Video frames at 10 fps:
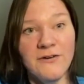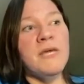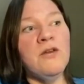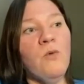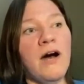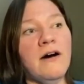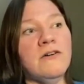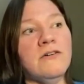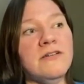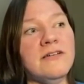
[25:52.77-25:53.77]

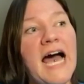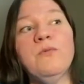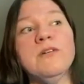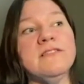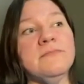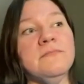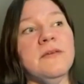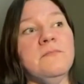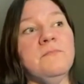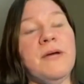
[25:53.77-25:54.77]
Meanwhile, I was
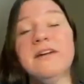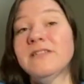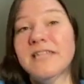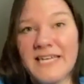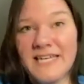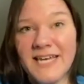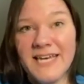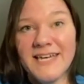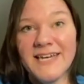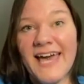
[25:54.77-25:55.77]
barely
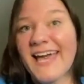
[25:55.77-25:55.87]
eating